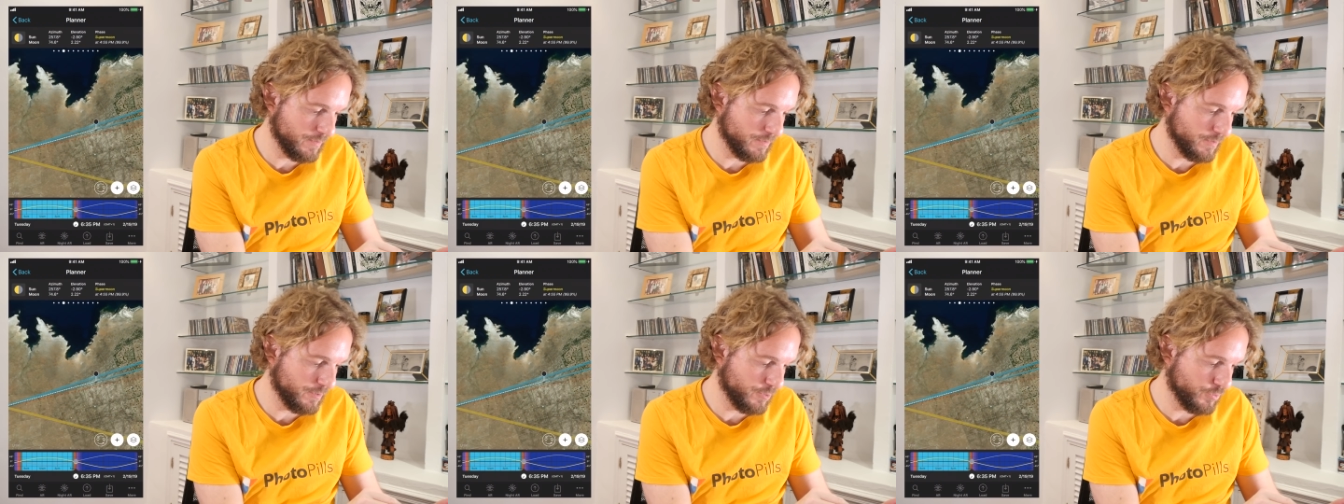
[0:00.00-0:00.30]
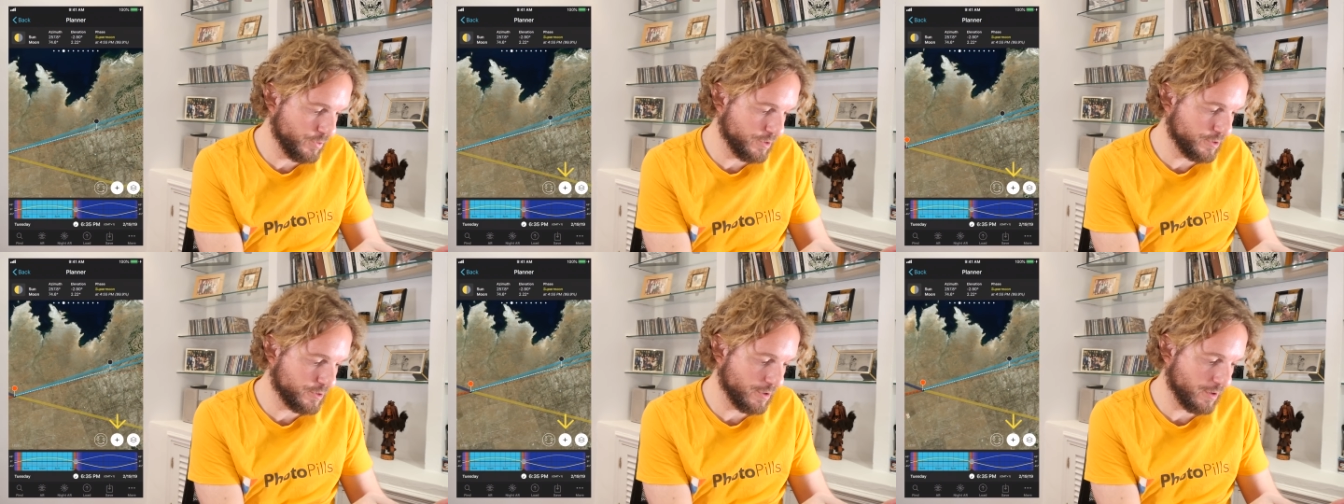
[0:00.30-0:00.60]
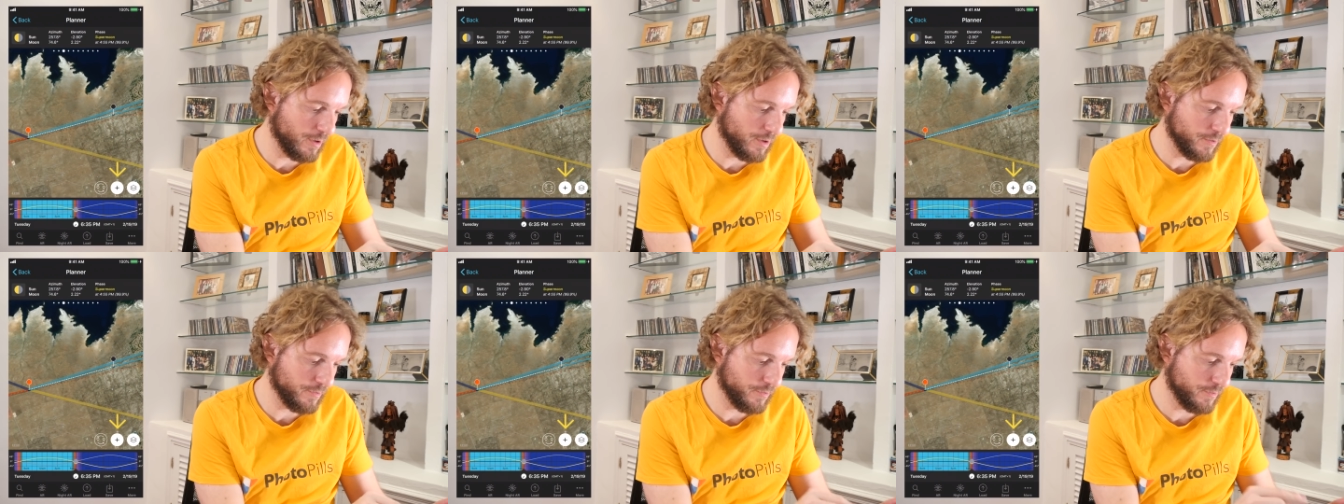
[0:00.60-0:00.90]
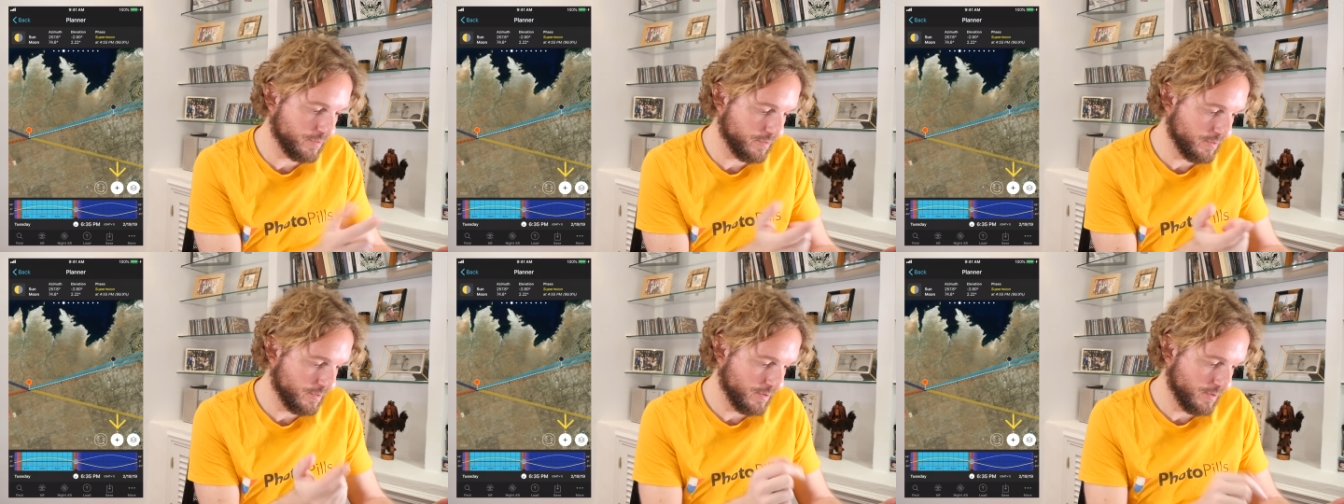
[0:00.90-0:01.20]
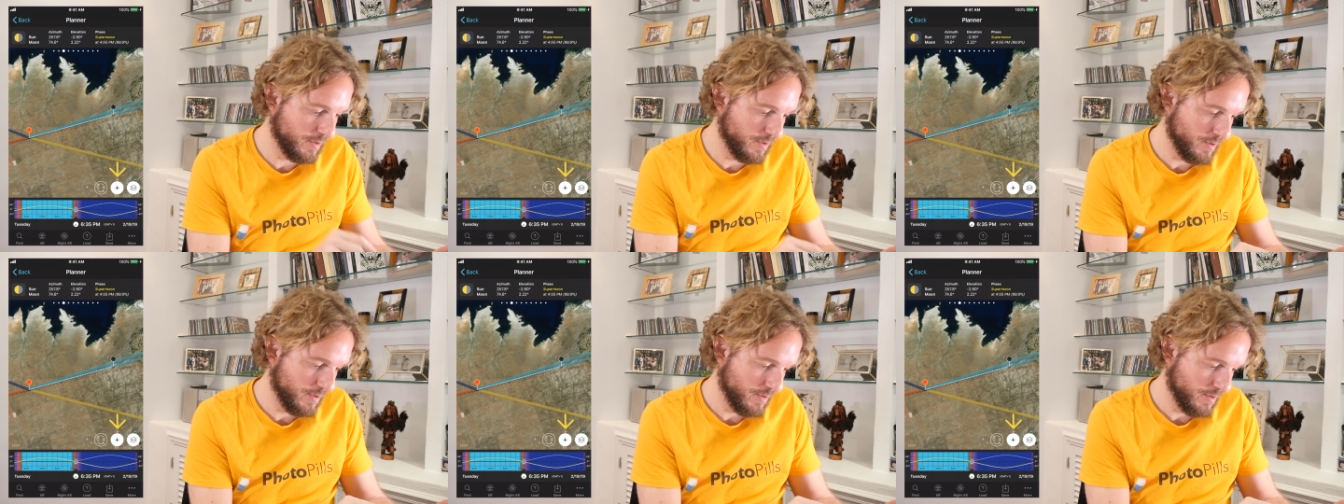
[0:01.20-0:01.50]
switch off
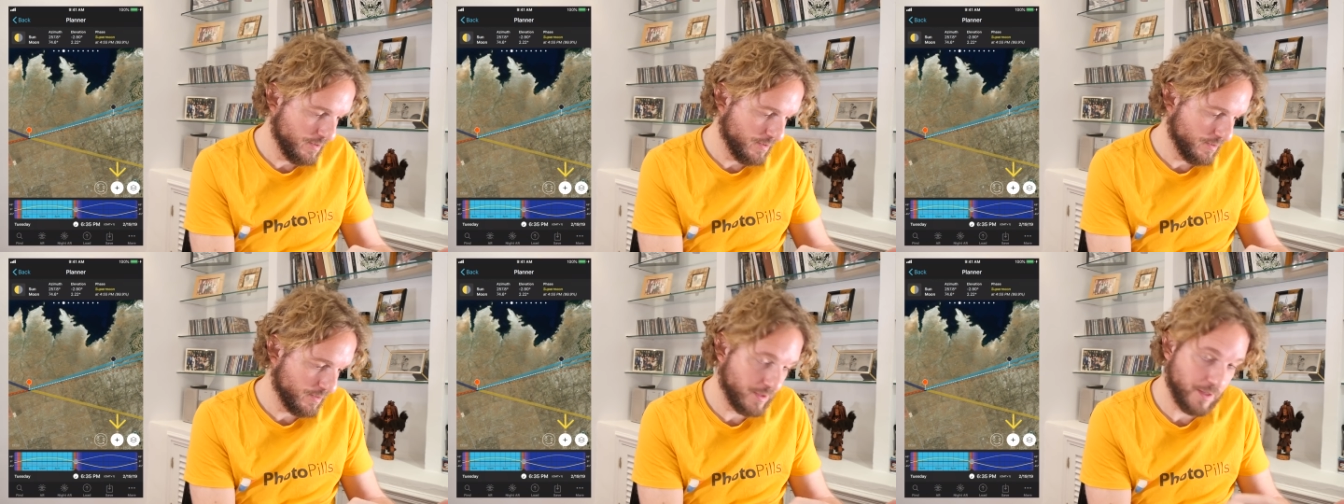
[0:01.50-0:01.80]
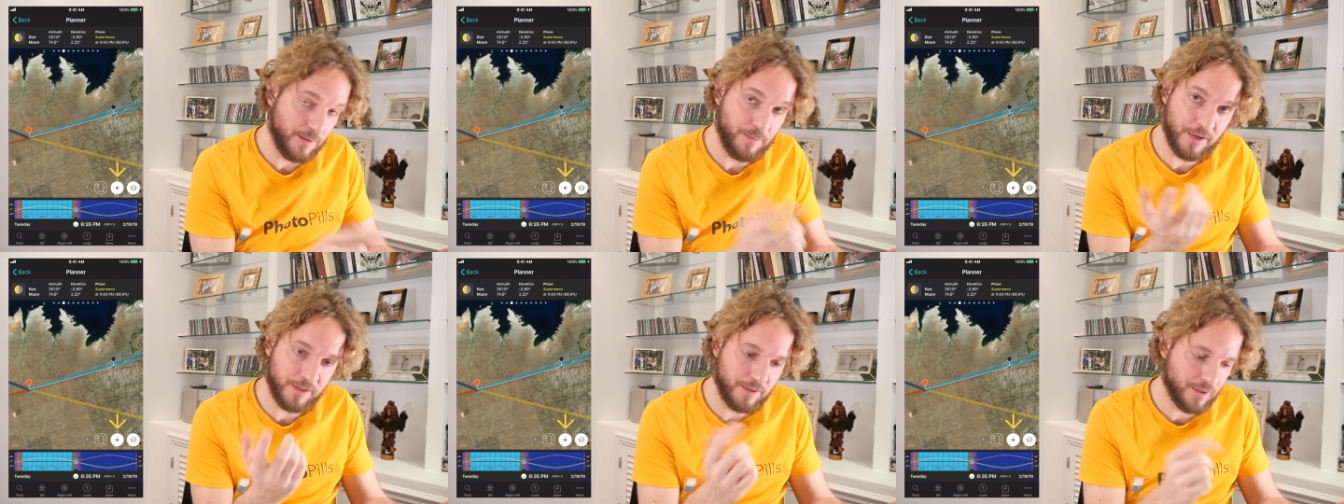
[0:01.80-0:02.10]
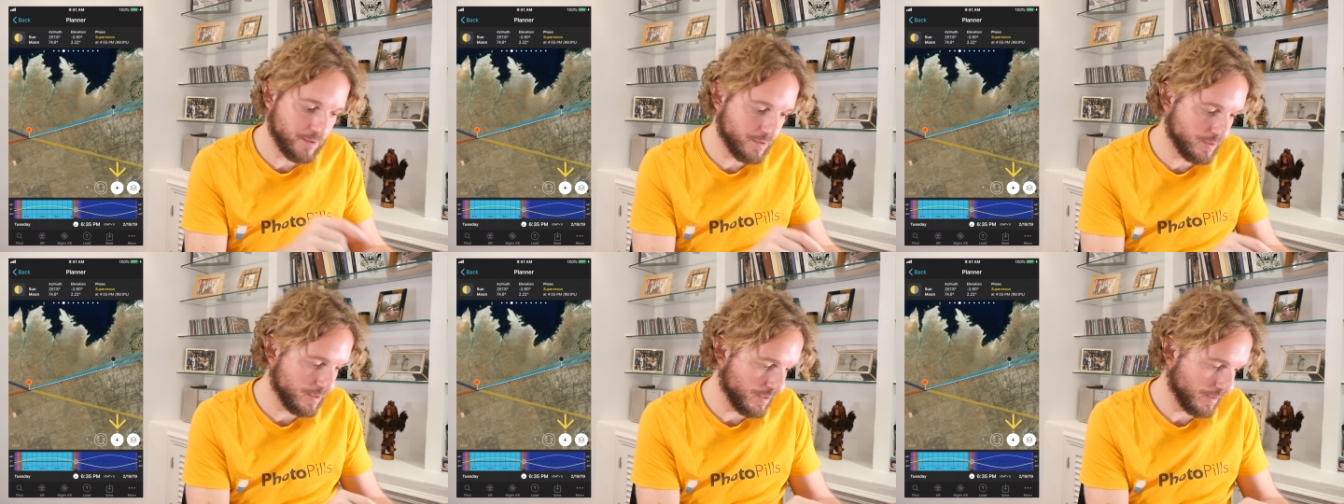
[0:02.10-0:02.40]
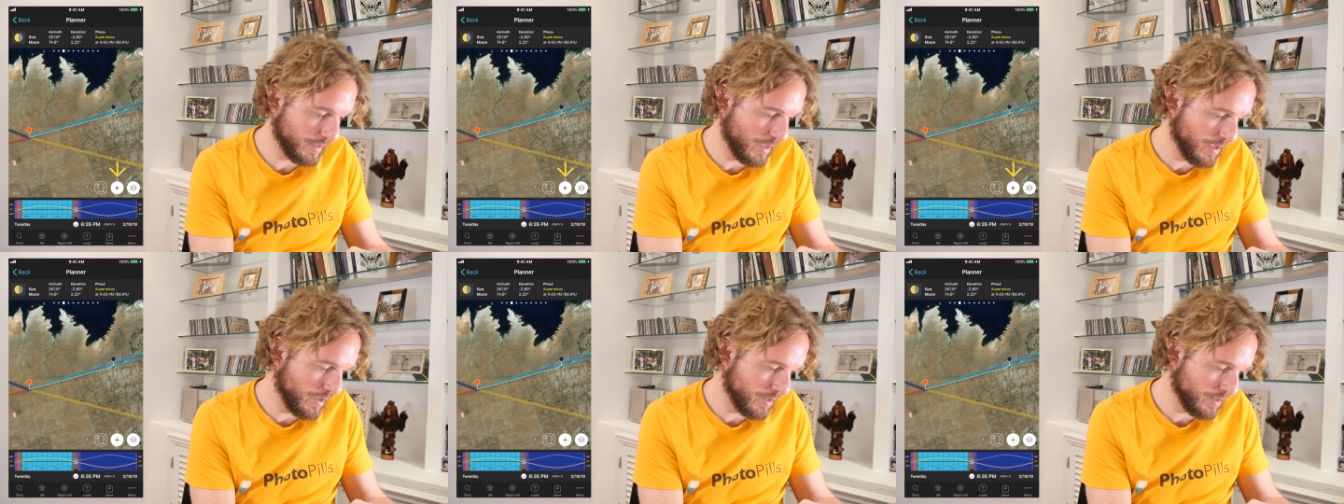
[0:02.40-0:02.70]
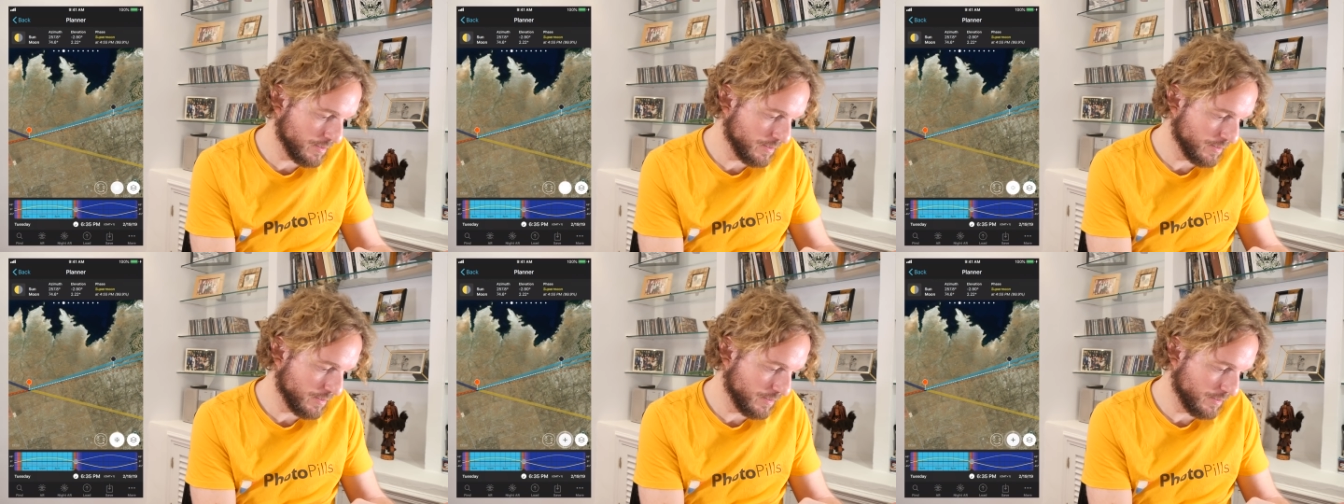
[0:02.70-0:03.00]
the buttons
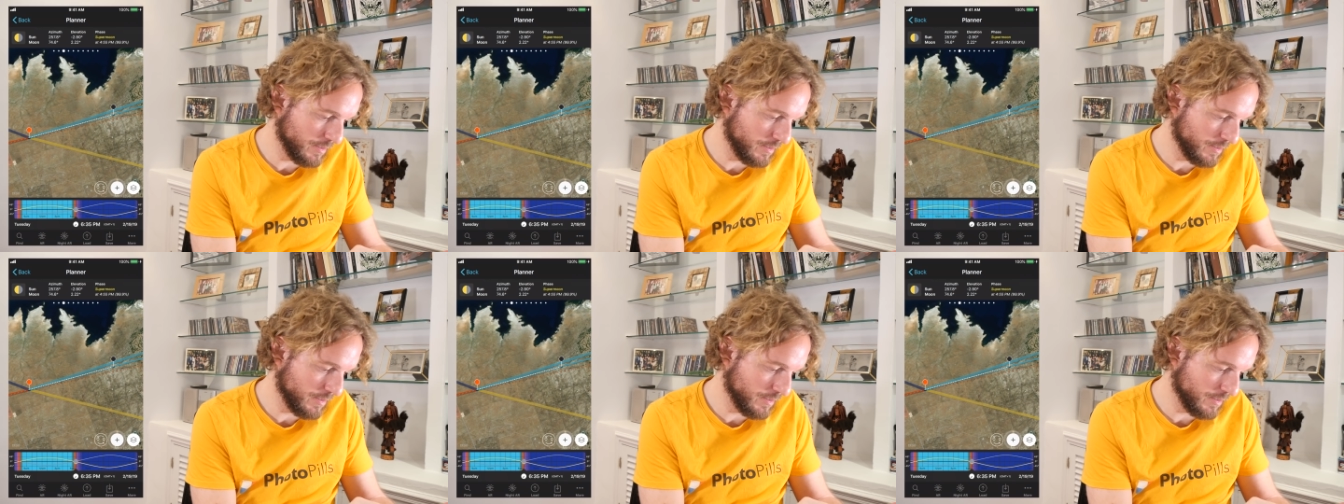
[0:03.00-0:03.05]
again,